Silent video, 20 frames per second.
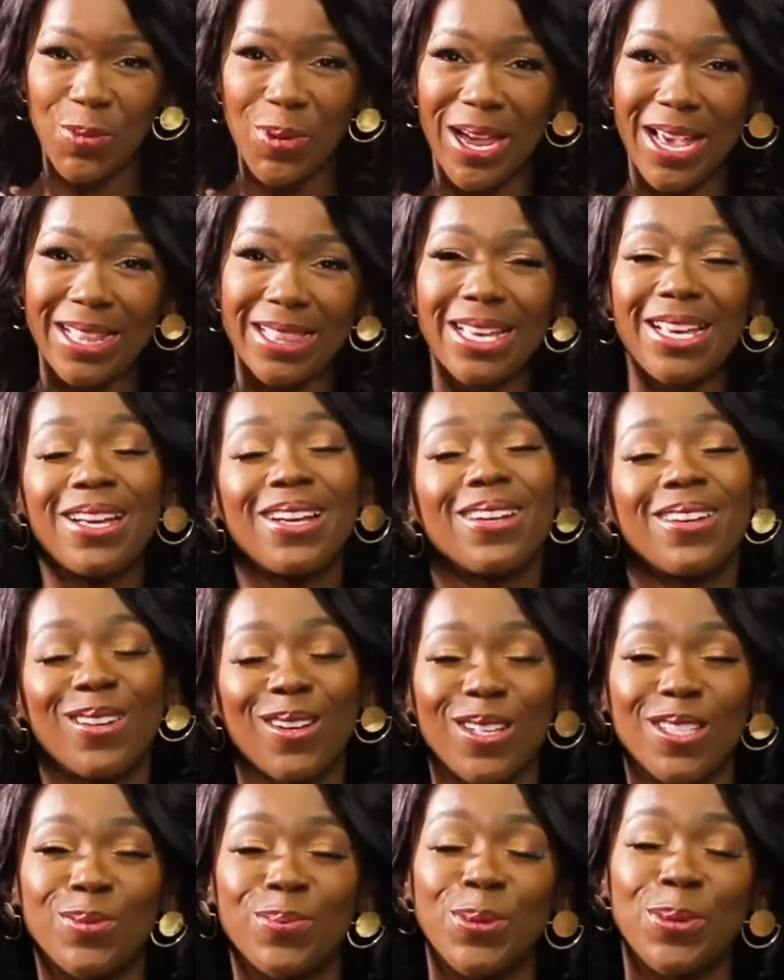with
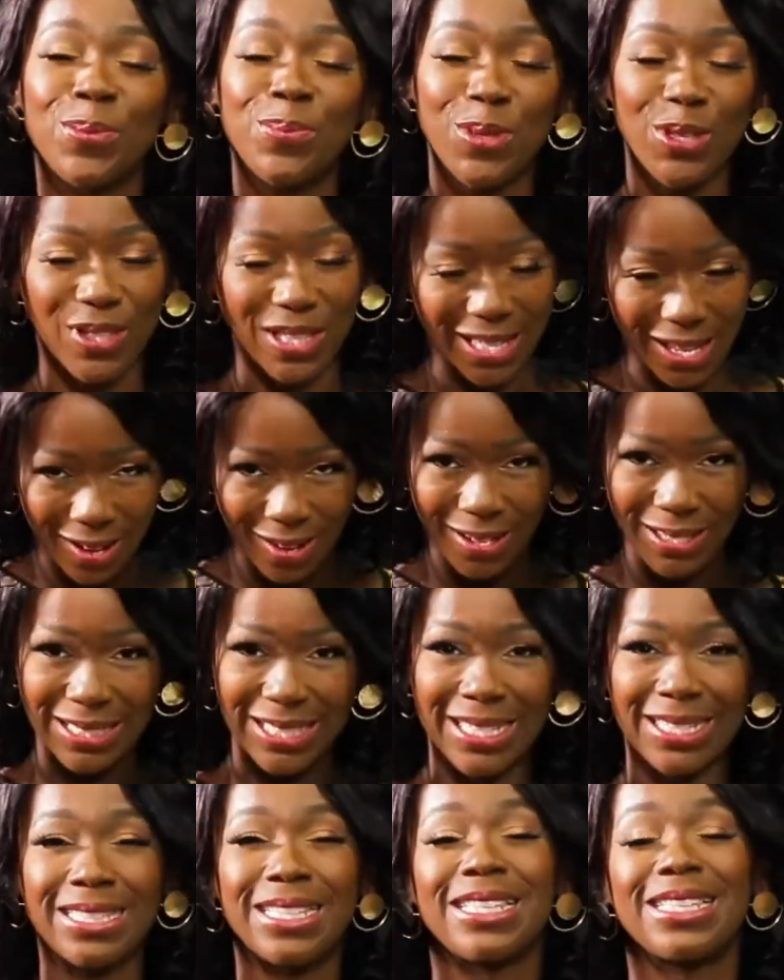gospel music
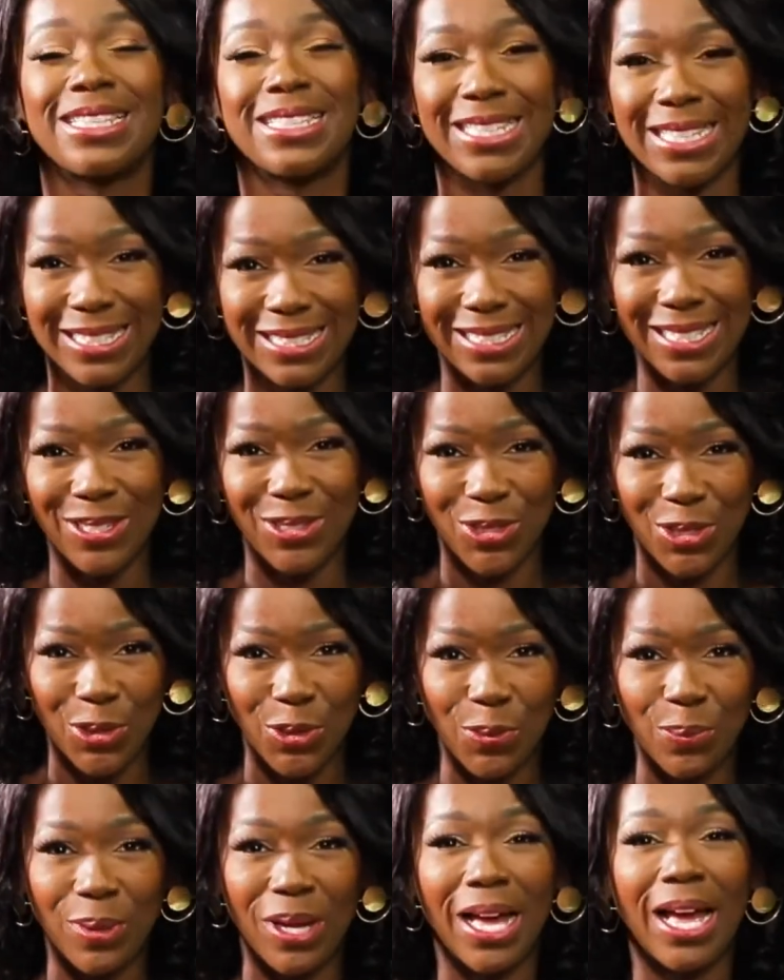artist Cece
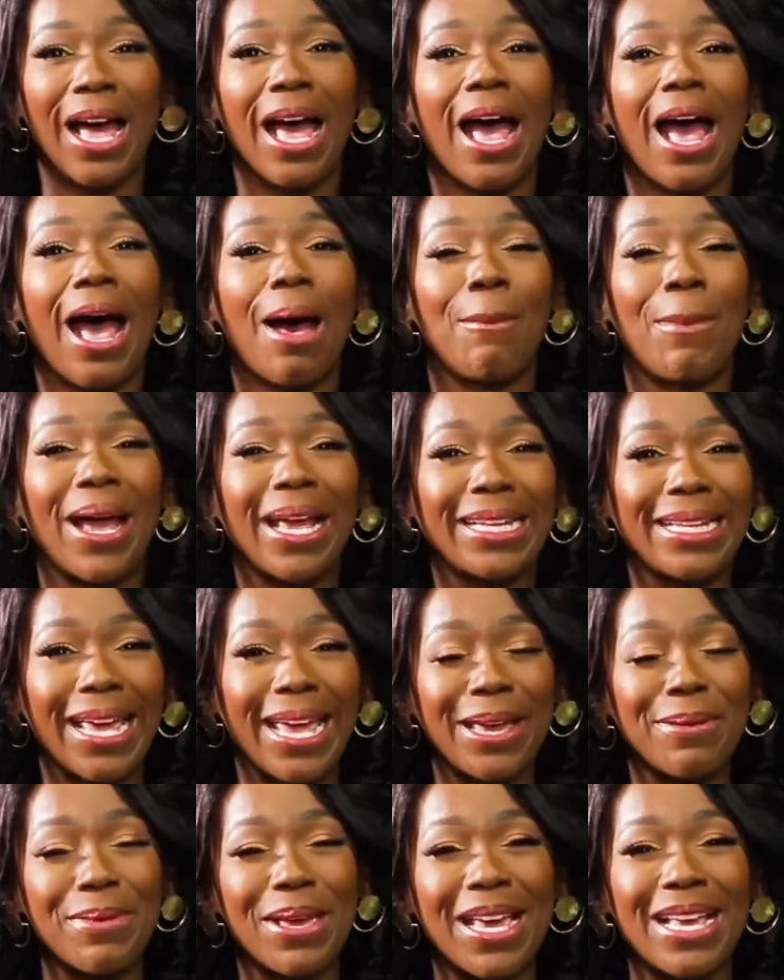Twum. My
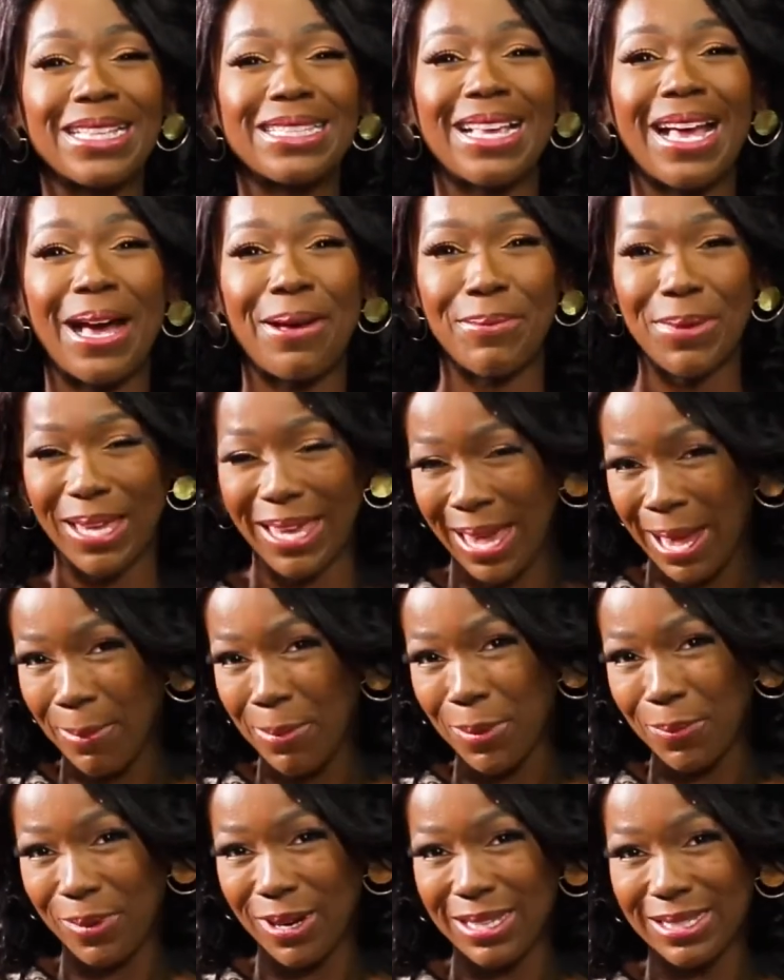name is
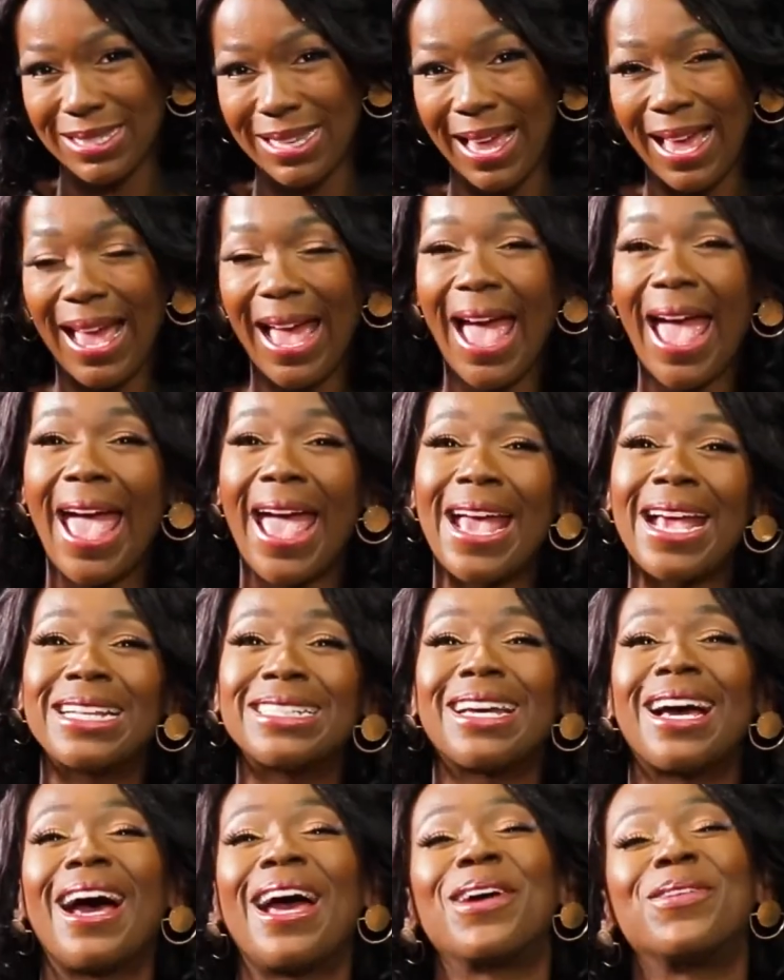Abebrese,
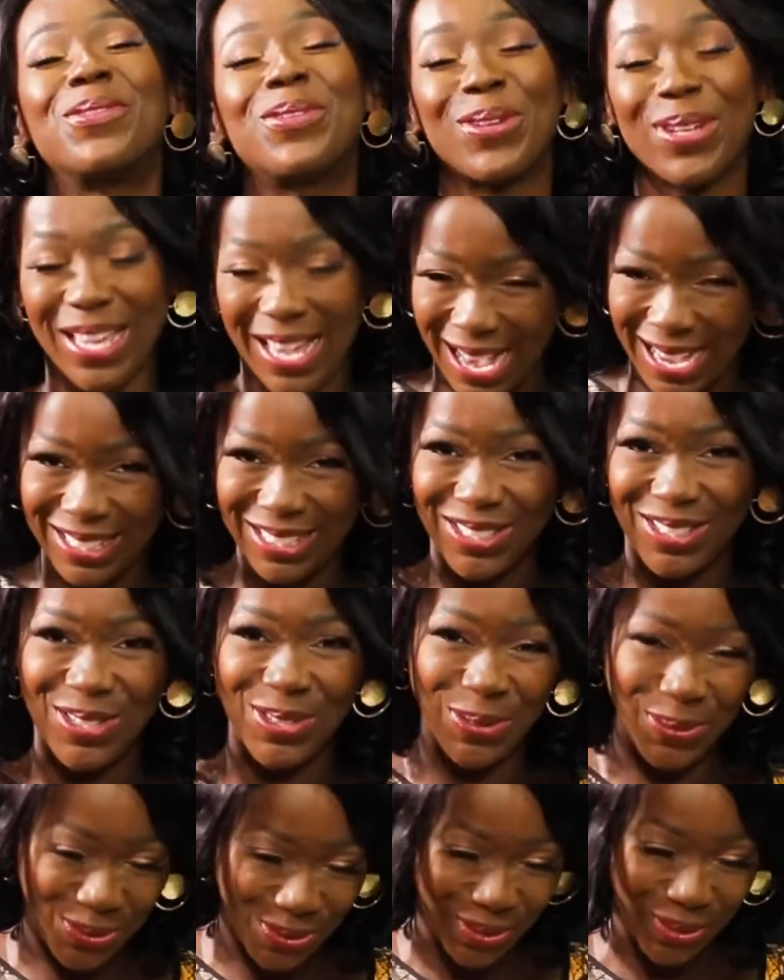and I will catch
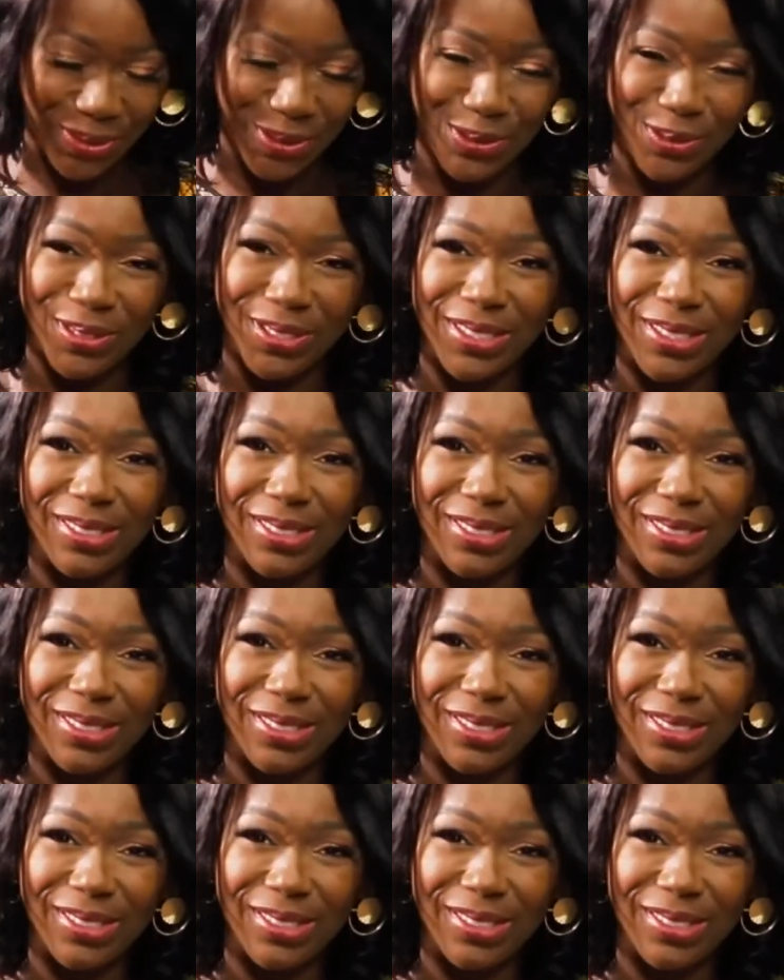you soon.